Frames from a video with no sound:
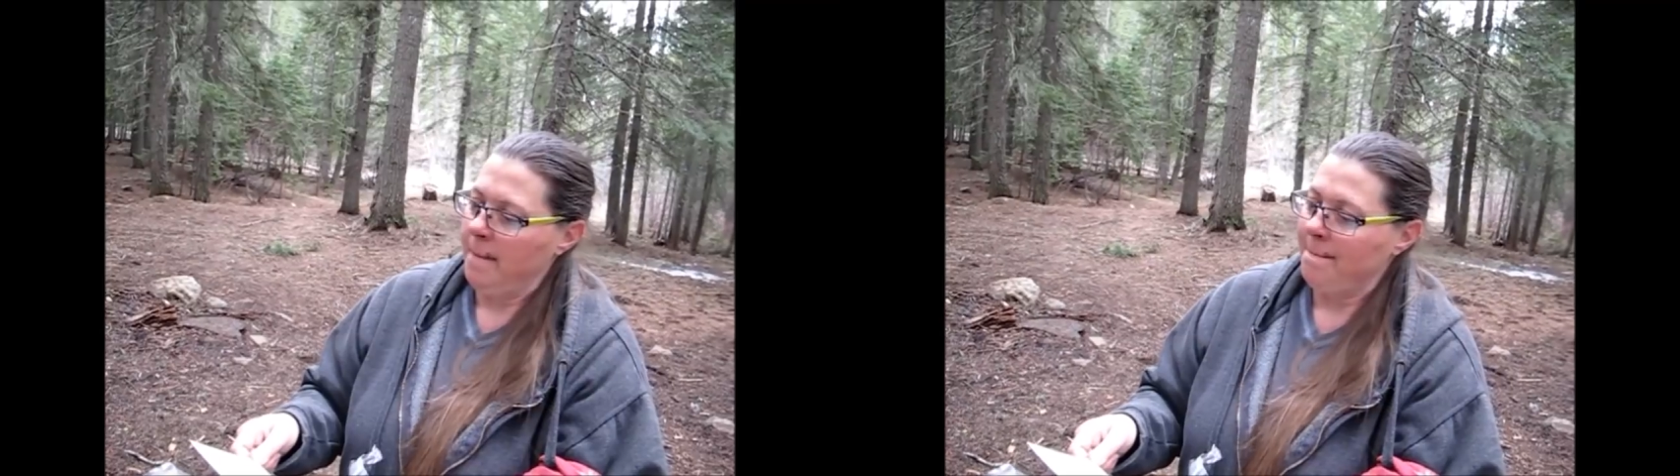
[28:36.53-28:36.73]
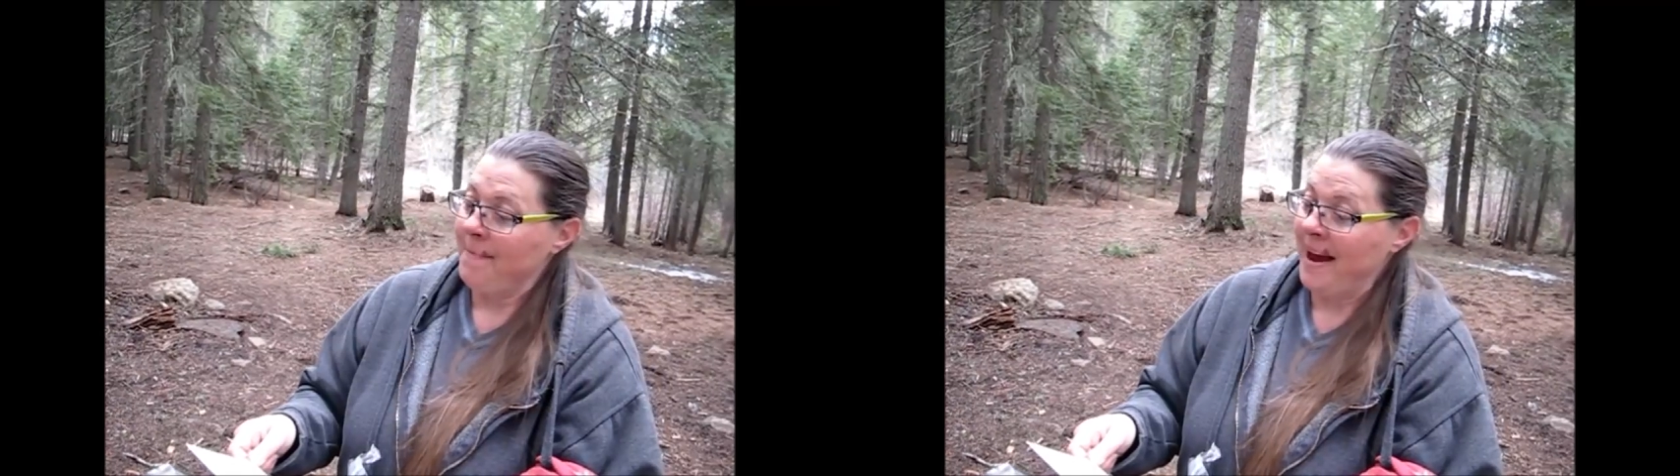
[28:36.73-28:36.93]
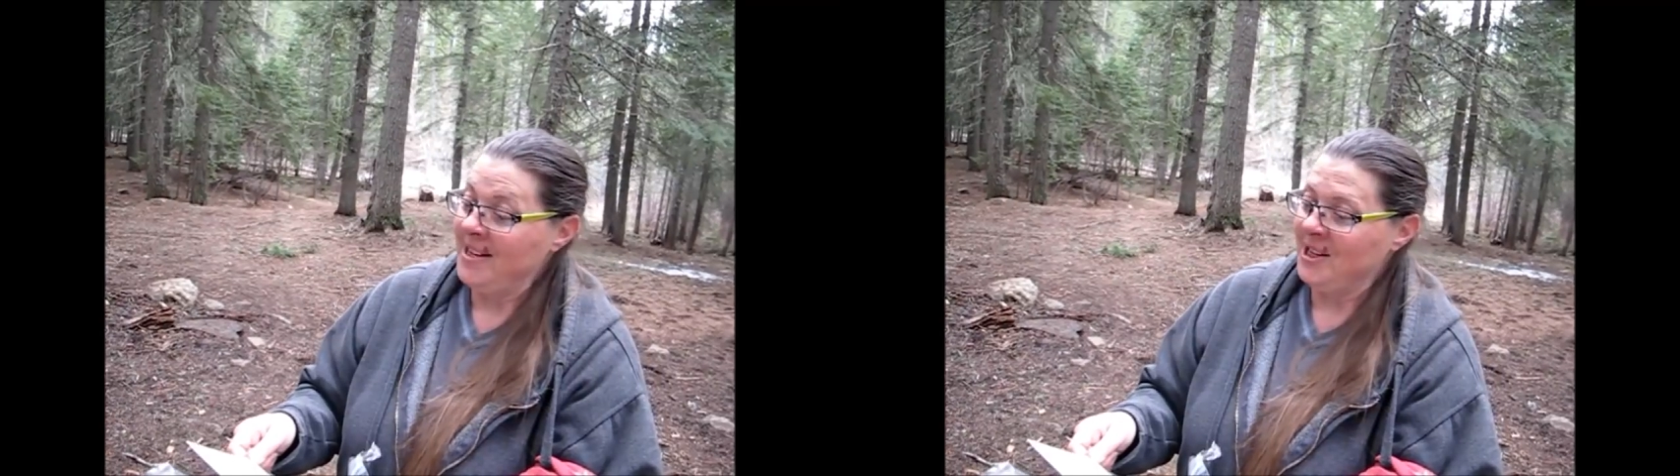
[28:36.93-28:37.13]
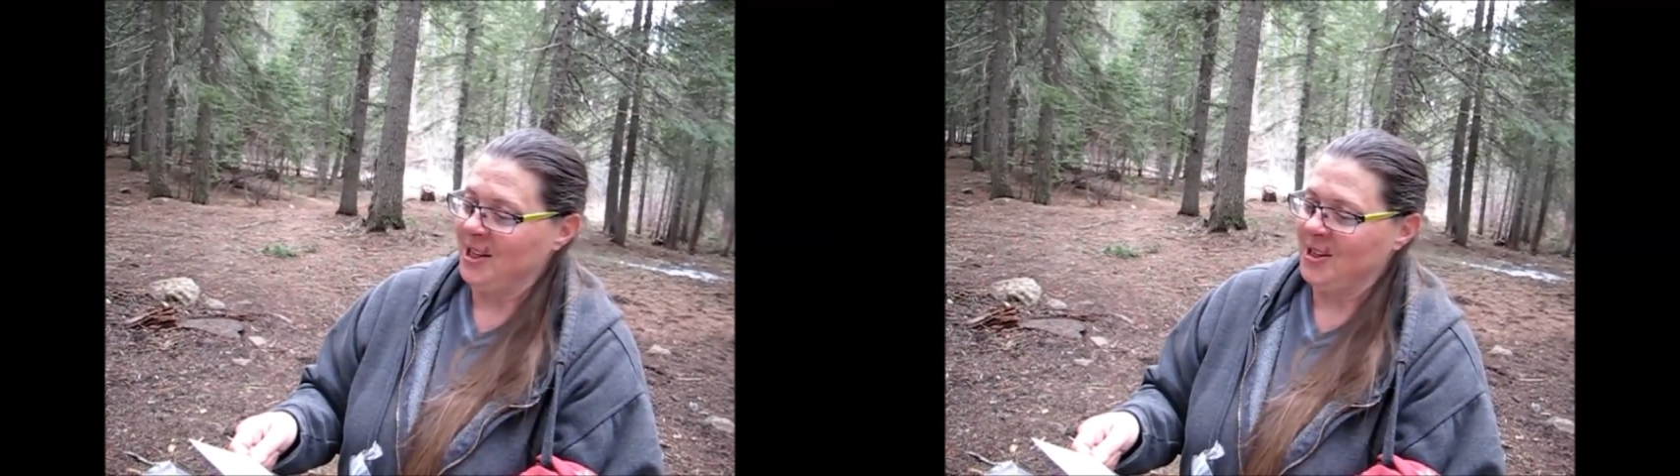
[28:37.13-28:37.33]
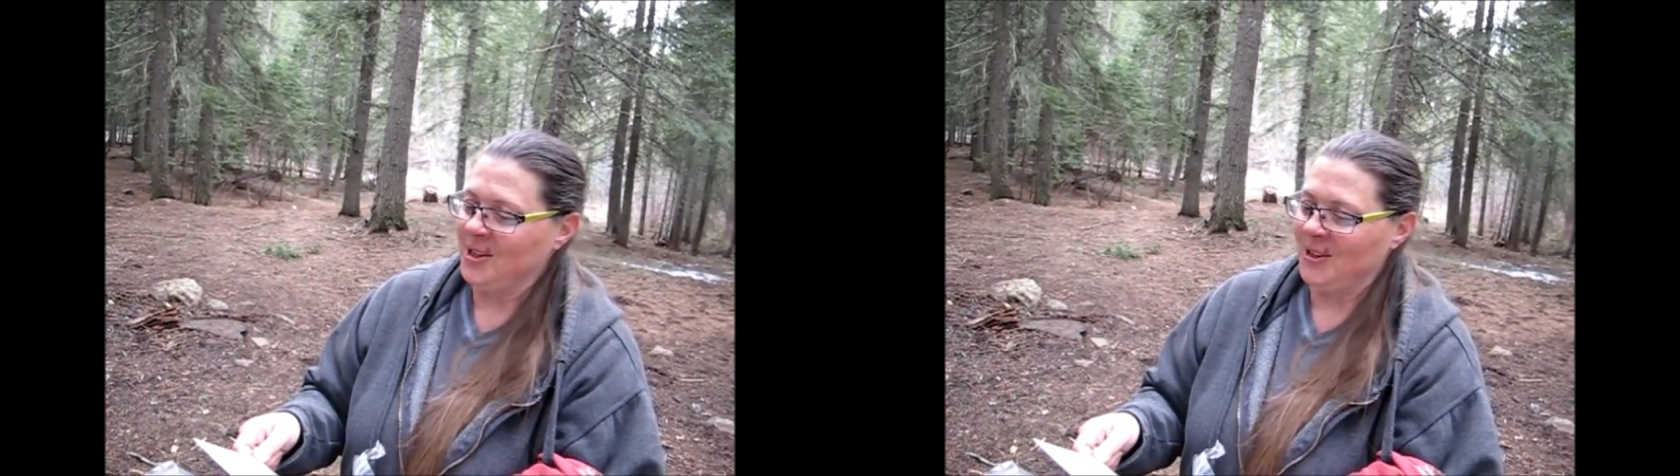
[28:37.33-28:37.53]

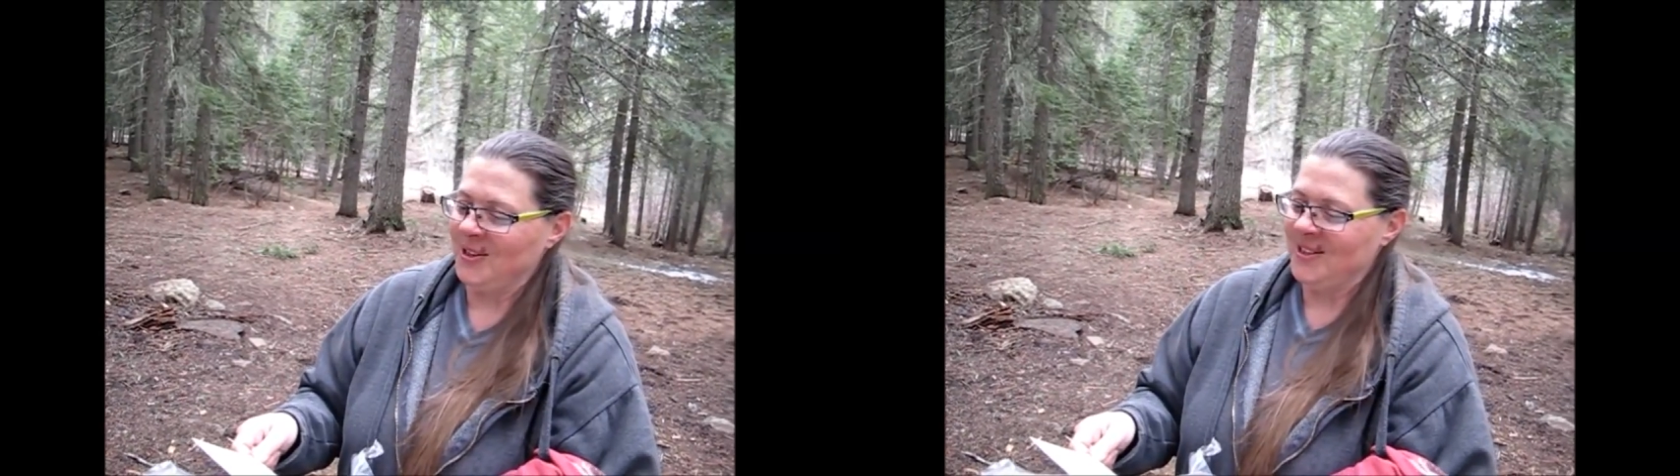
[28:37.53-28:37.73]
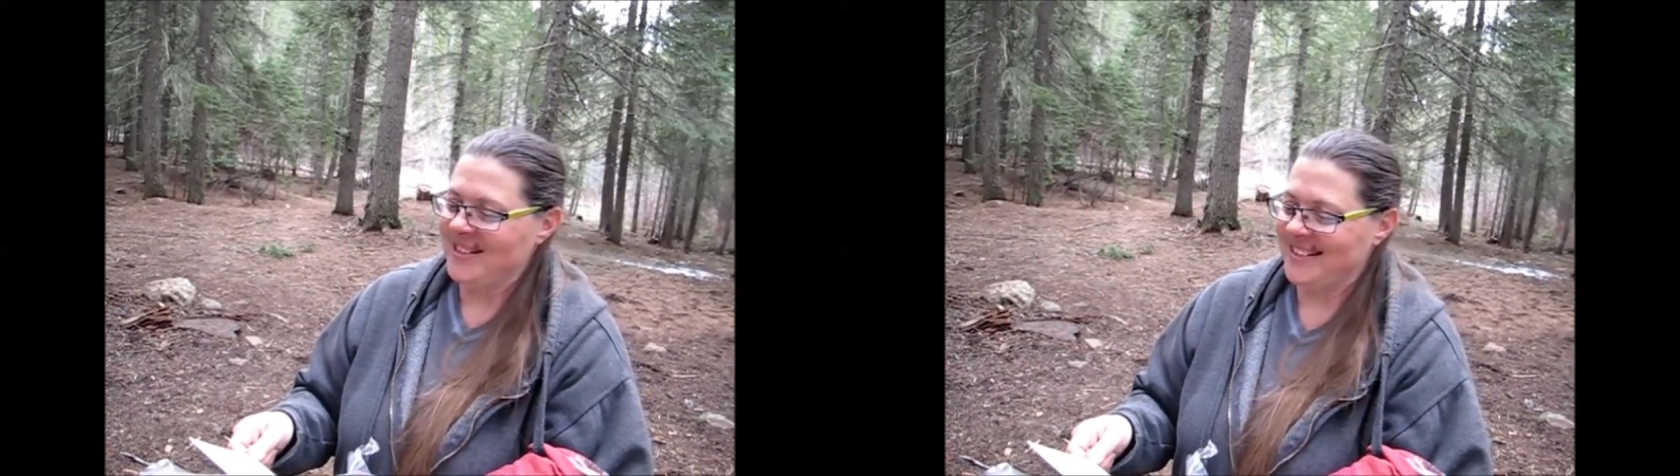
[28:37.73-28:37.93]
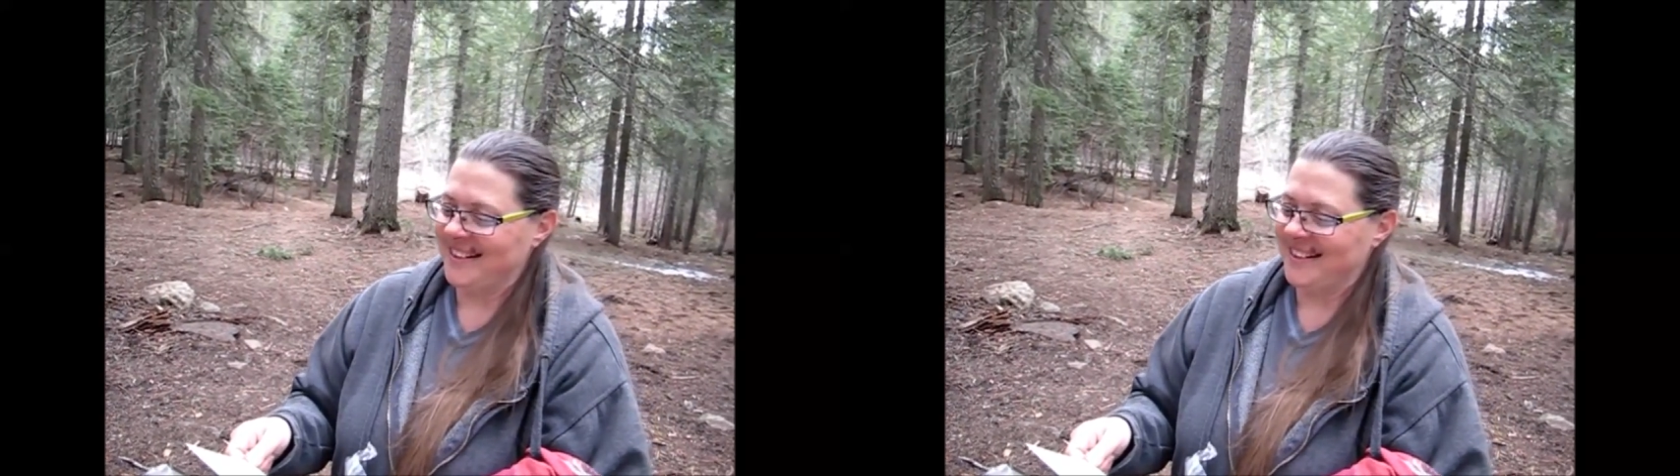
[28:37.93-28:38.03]
magic shirts.